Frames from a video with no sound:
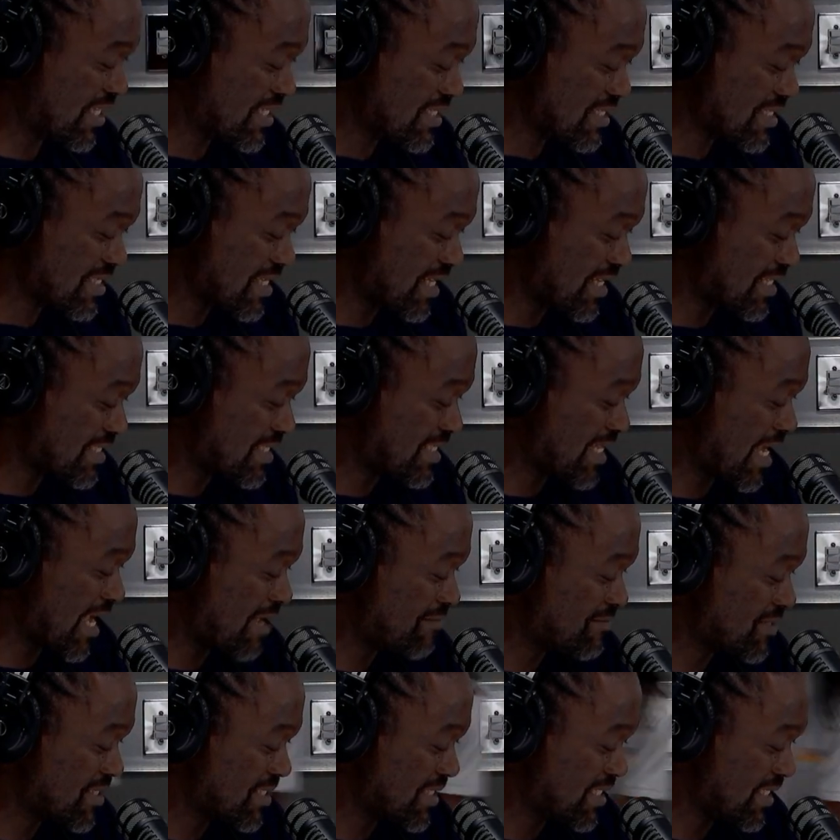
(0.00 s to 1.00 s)
us.
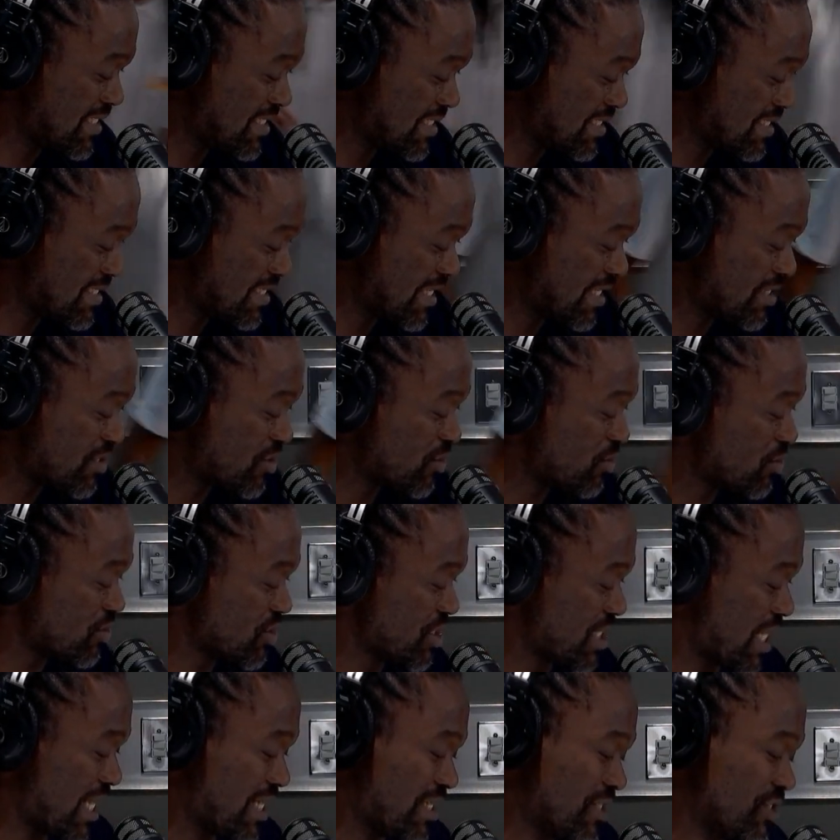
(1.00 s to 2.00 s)
Tamsin, it is then your
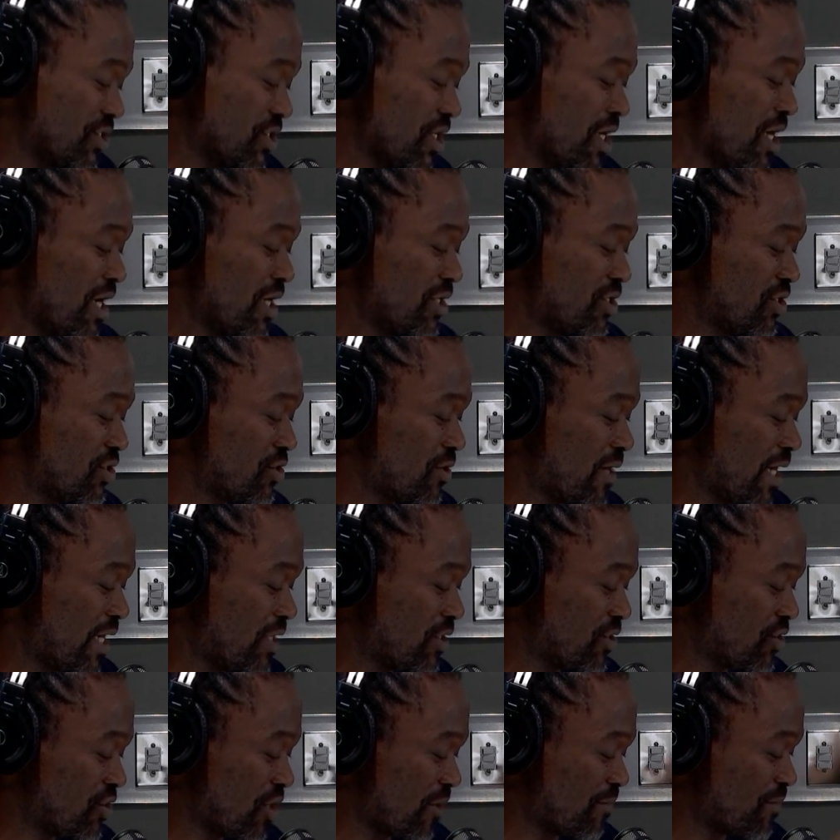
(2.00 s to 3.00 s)
challenge to try
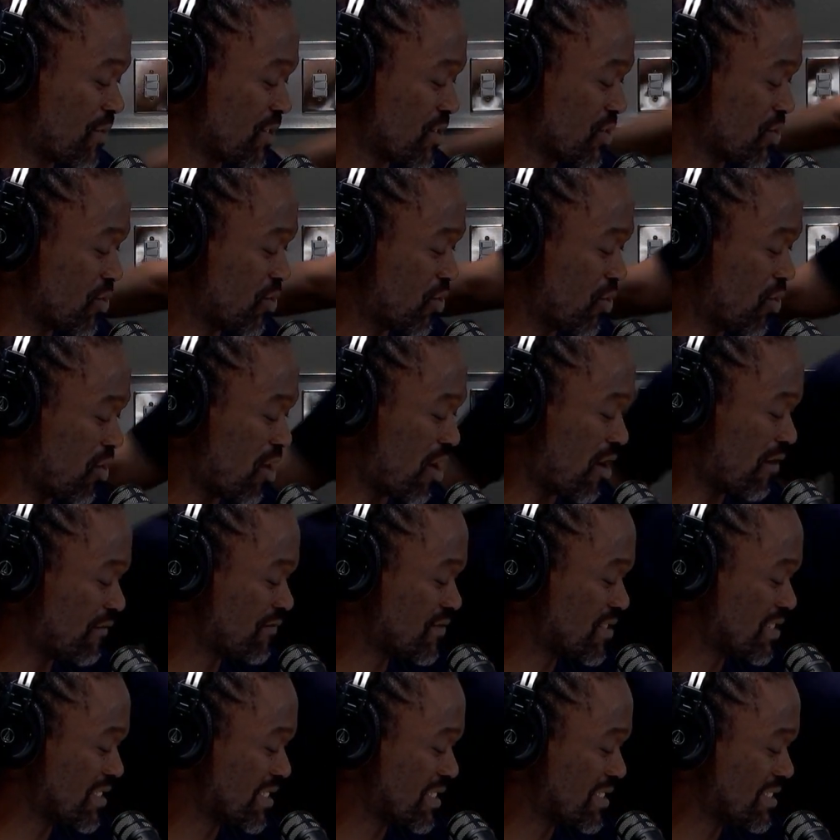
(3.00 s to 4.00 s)
and top the score
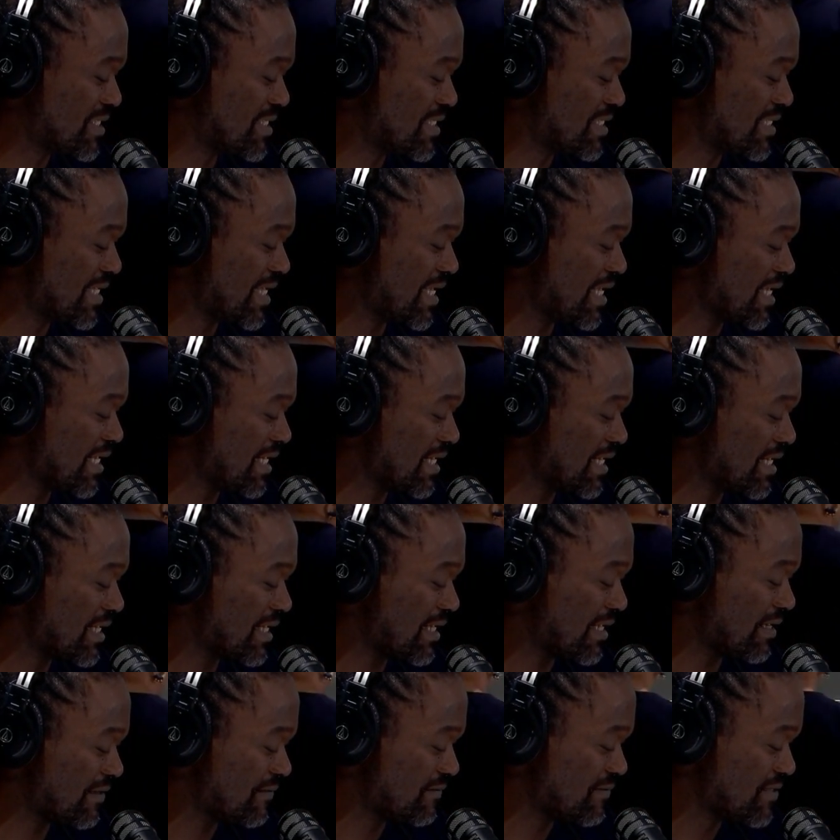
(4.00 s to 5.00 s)
of 16.
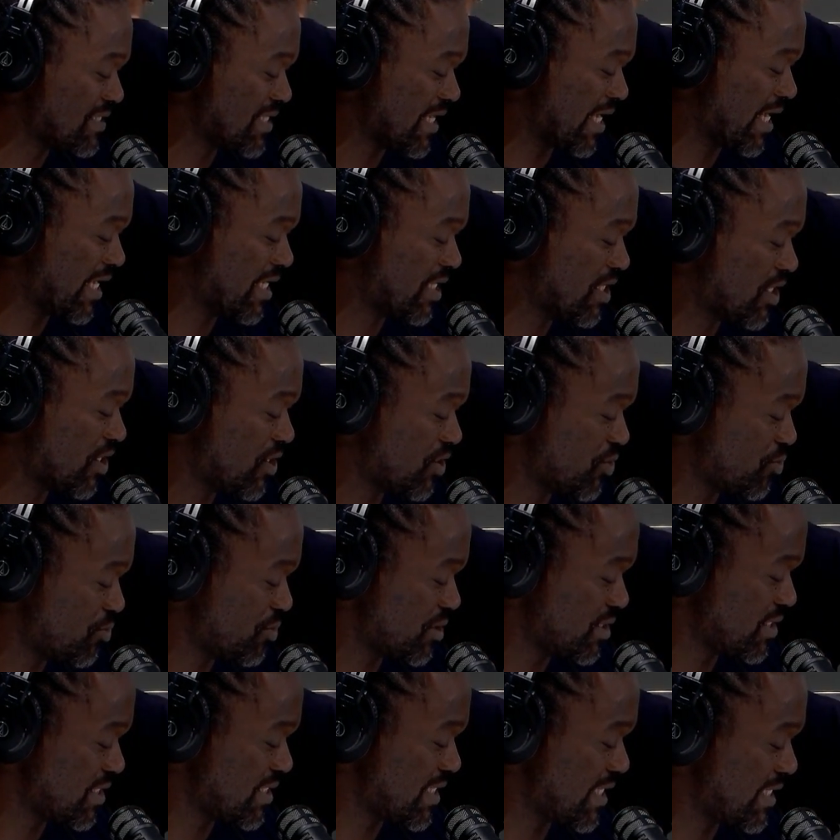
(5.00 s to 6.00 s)
Lives in
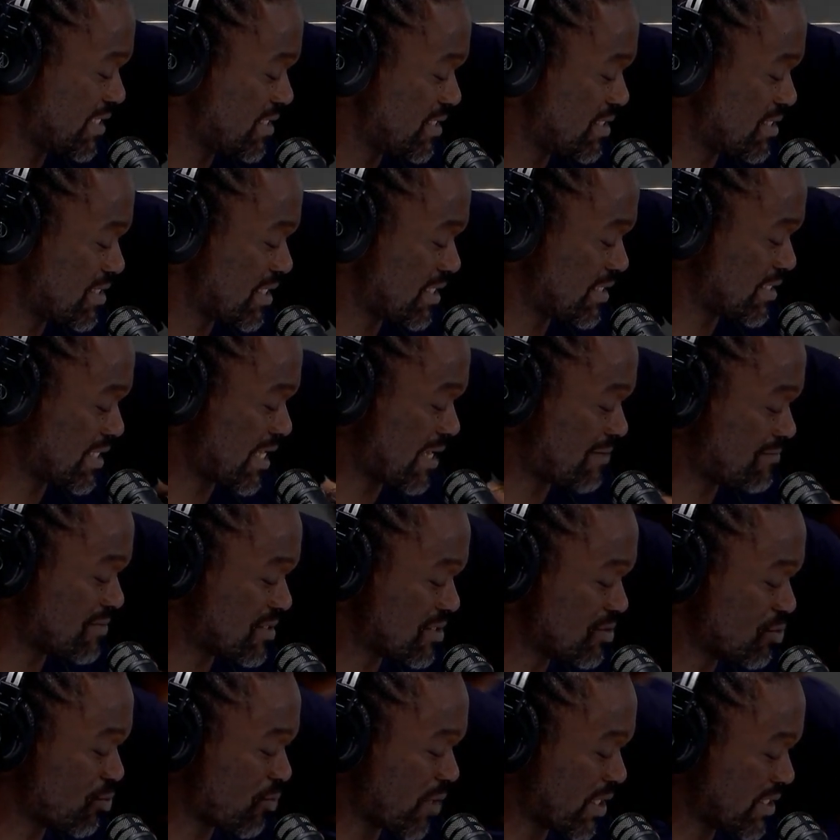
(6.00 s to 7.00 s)
Goodwood, does
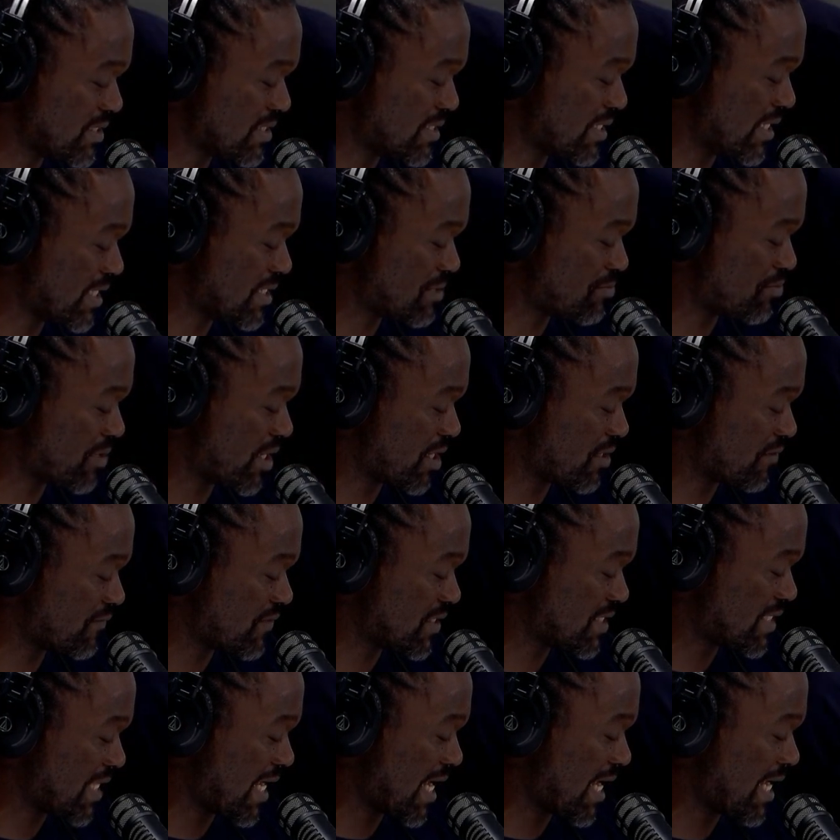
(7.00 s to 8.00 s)
Tamsin, Wednesday's Brain of
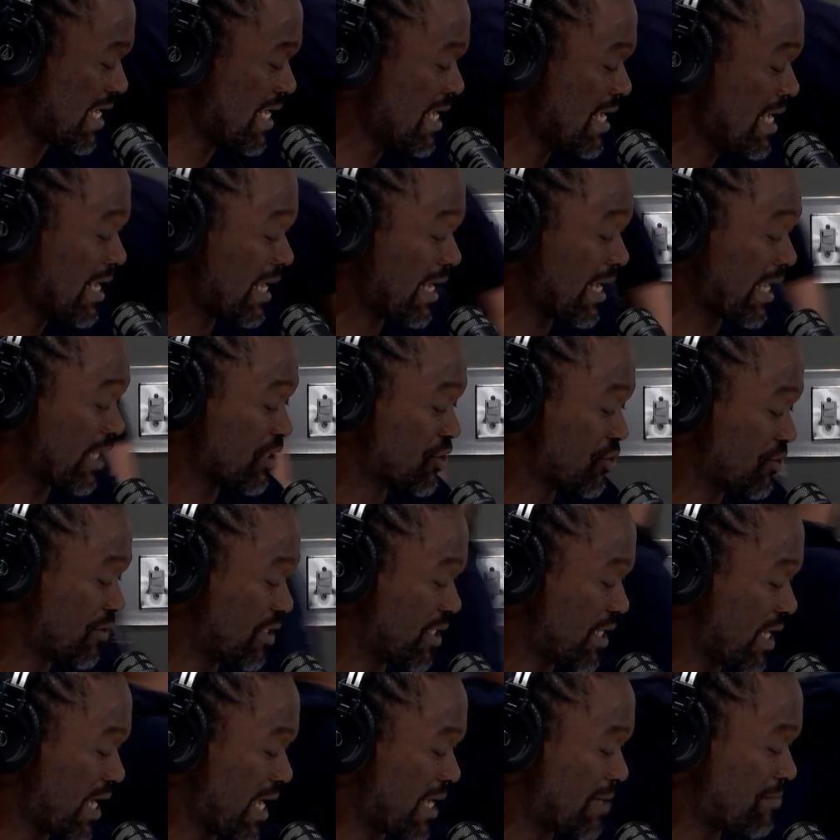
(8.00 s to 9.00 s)
the Day,
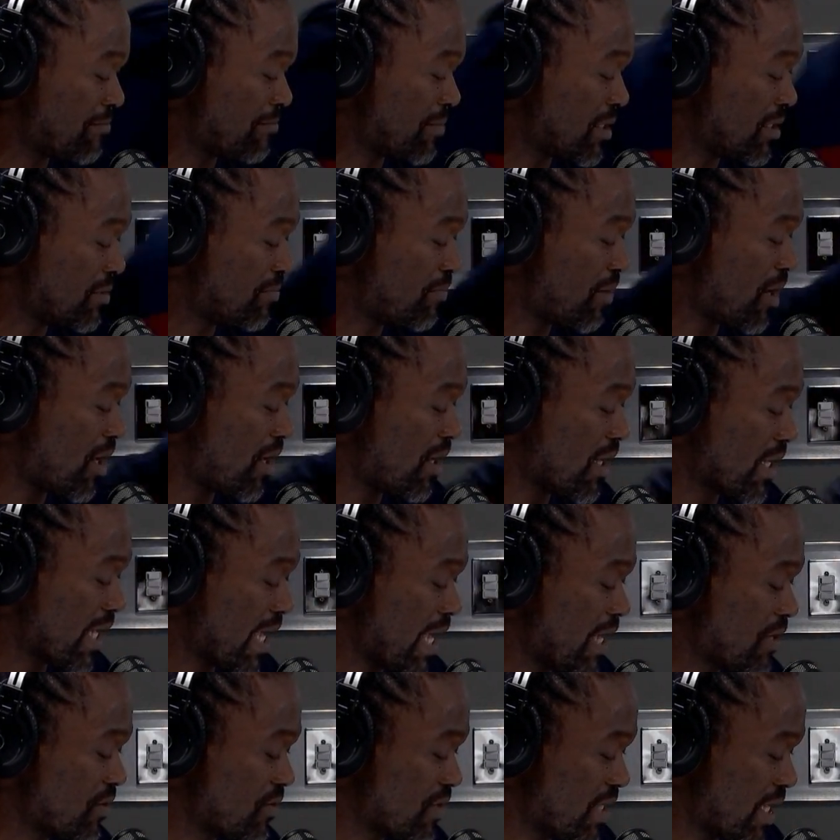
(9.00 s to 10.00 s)
lecturer at Mill Park
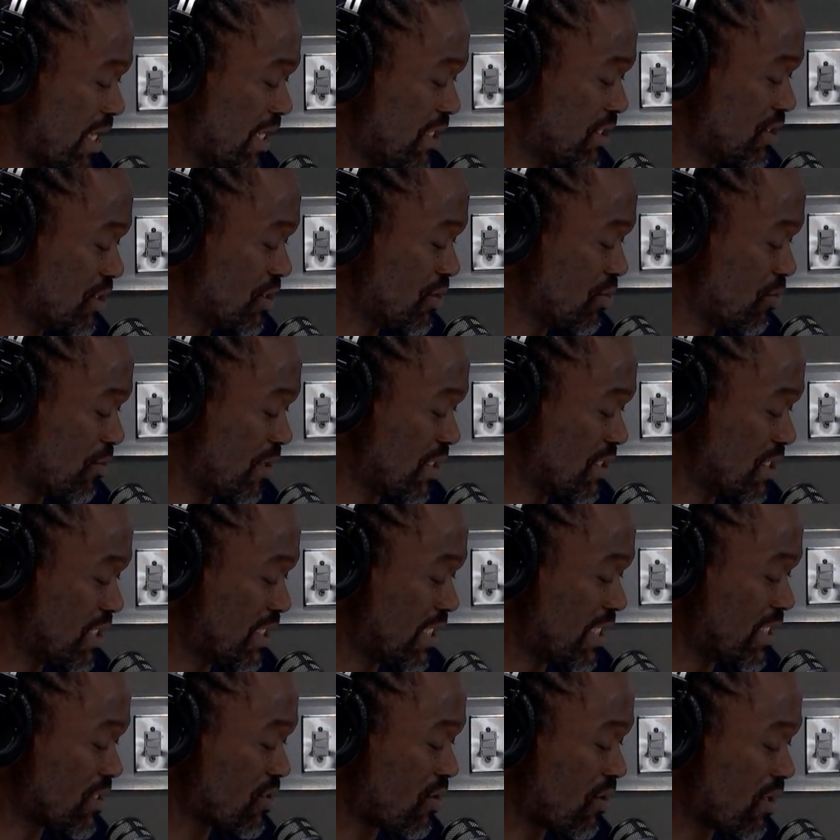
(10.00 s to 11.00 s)
Education, where
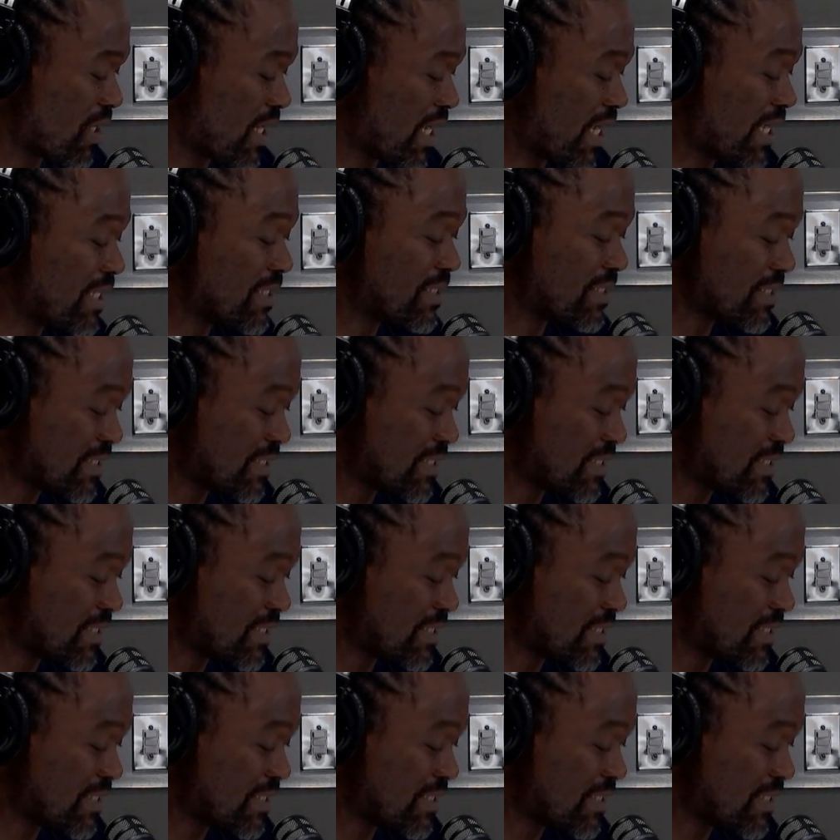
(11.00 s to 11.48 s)
she does online